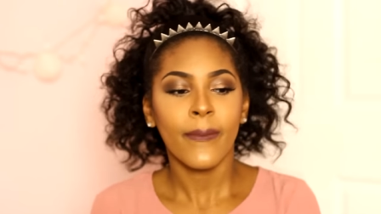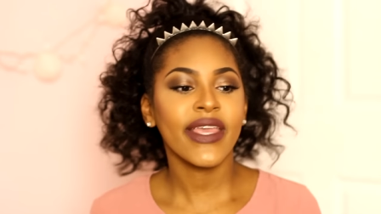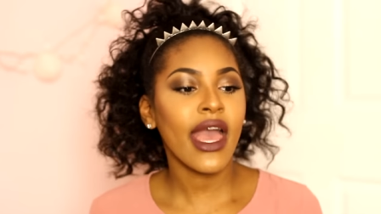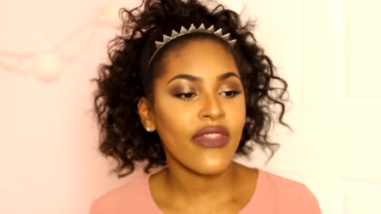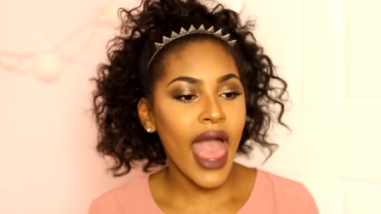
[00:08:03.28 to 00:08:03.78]

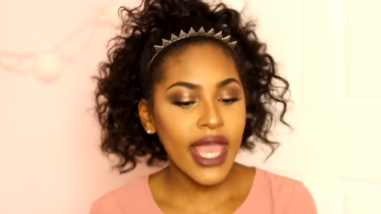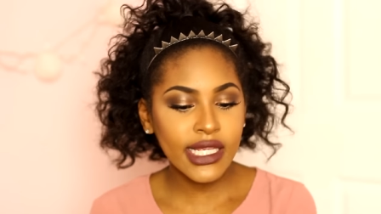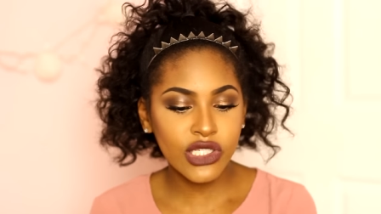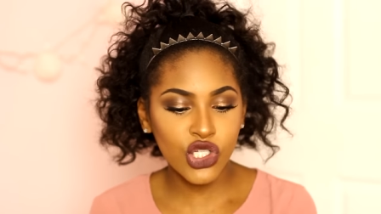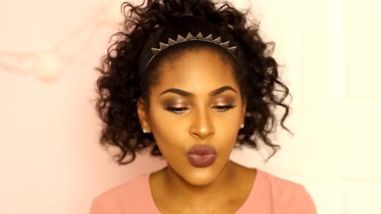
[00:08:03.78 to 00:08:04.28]
But yeah, that
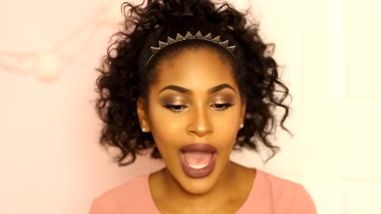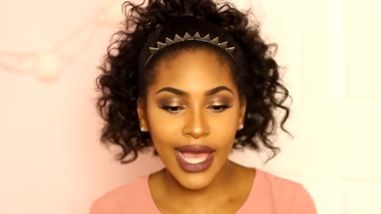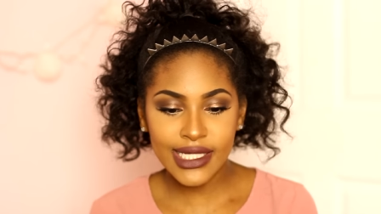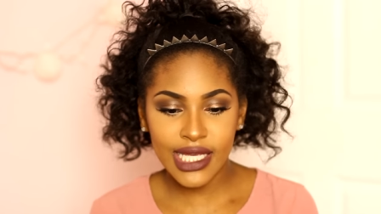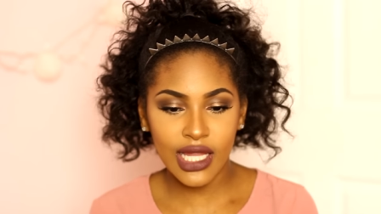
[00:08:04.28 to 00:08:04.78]
is just what
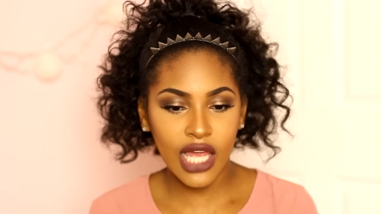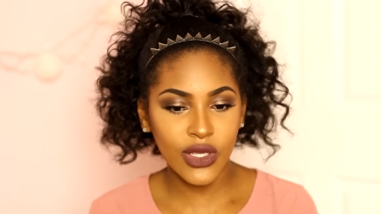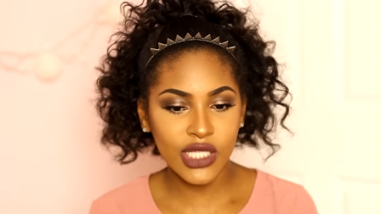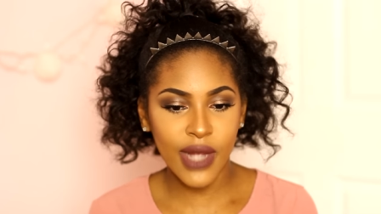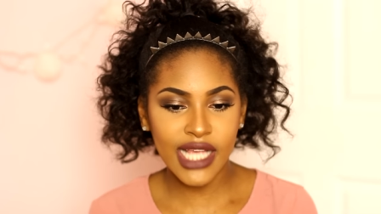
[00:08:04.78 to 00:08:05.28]
I did. A lot
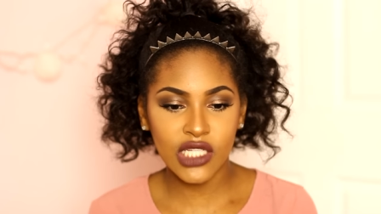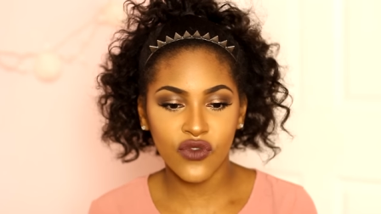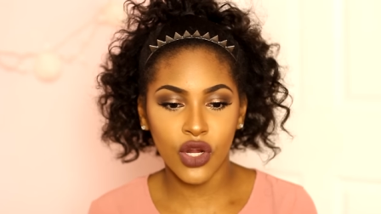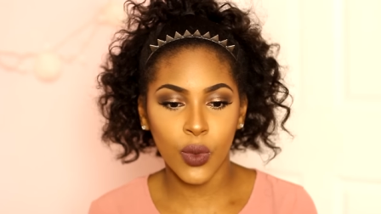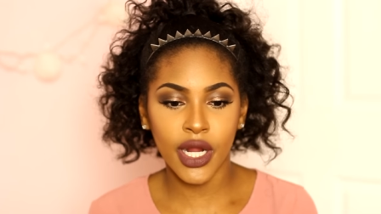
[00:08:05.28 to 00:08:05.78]
of you guys were asking
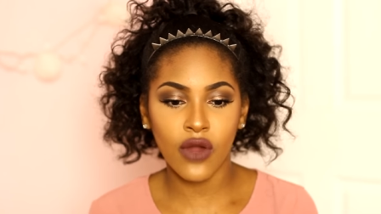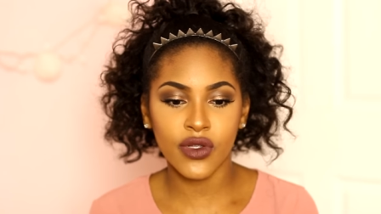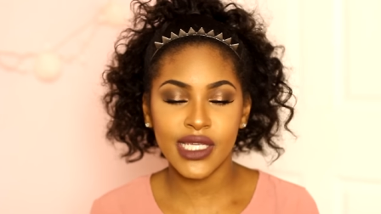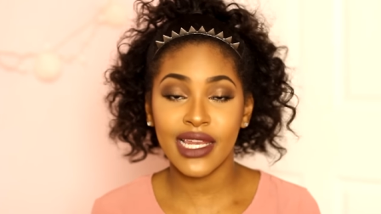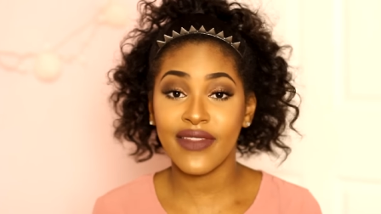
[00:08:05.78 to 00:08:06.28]
for a workout
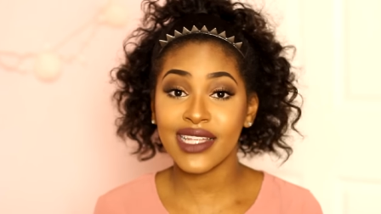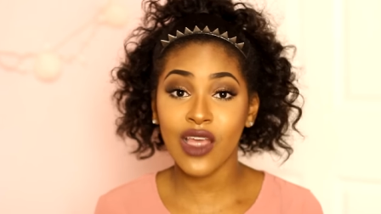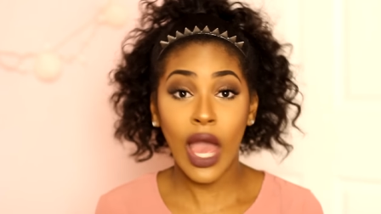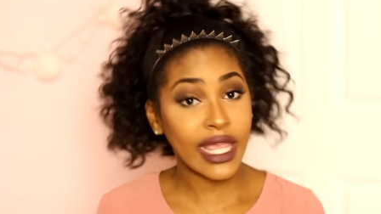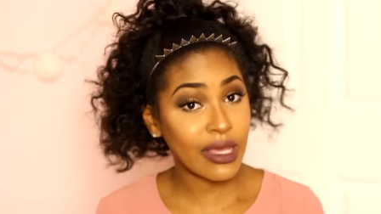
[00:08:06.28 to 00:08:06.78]
routine and that's
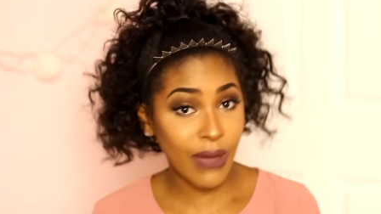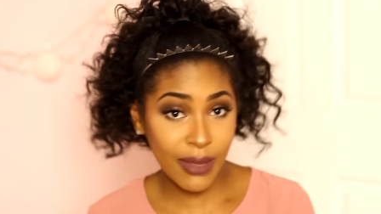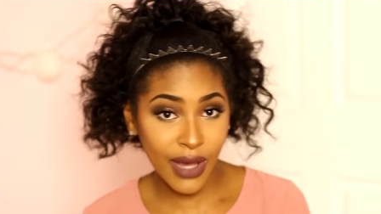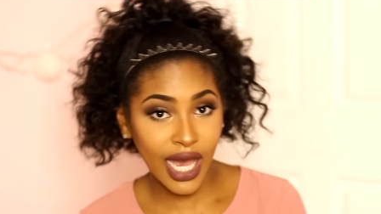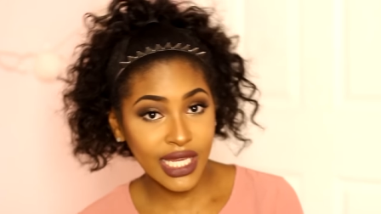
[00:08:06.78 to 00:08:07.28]
how I get
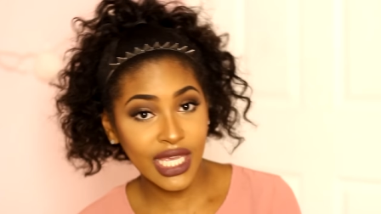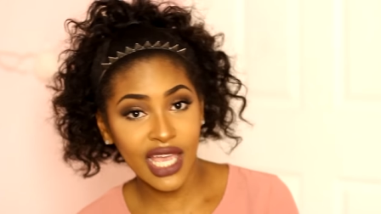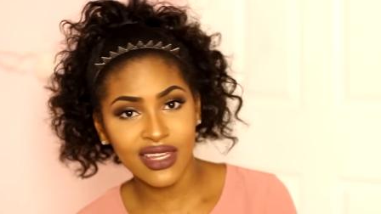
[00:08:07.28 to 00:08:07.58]
my body.